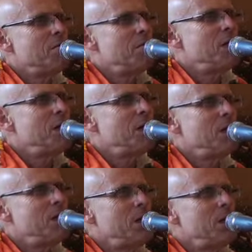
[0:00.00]

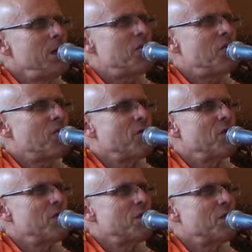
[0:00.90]
many
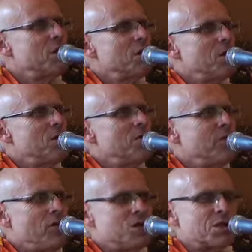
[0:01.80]
different
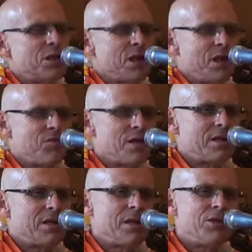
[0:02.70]
thoughts and I'd
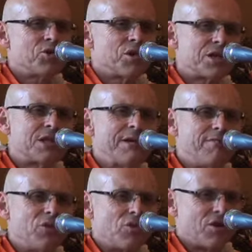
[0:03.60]
read an interesting
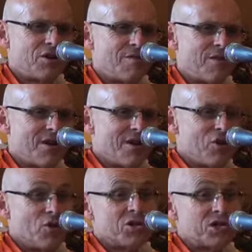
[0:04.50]
book
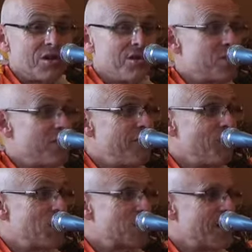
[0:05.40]
or series of
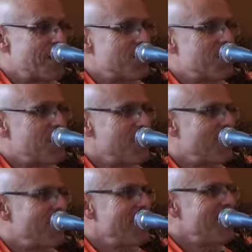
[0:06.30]
books actually,